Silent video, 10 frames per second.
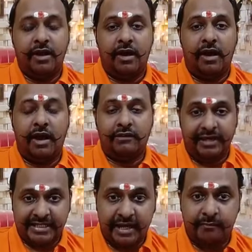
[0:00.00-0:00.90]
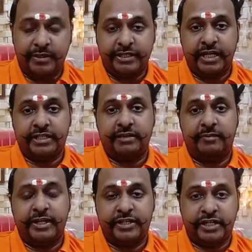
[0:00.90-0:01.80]
Always appreciate the
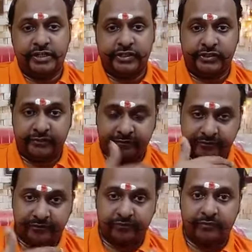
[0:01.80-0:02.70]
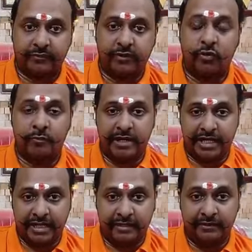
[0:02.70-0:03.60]
patients
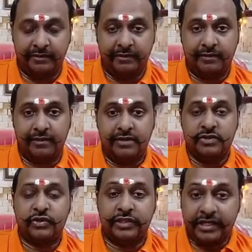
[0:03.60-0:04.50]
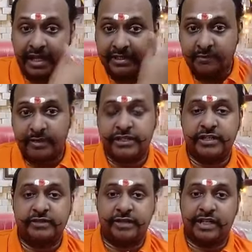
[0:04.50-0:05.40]
openly so that other
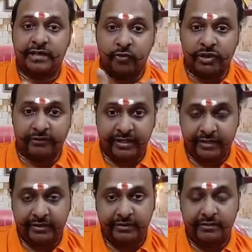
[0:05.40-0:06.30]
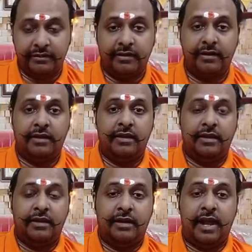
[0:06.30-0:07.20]
patients will get motivated.
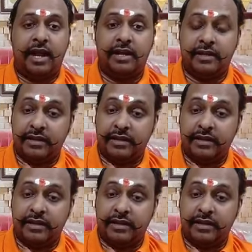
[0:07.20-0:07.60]
And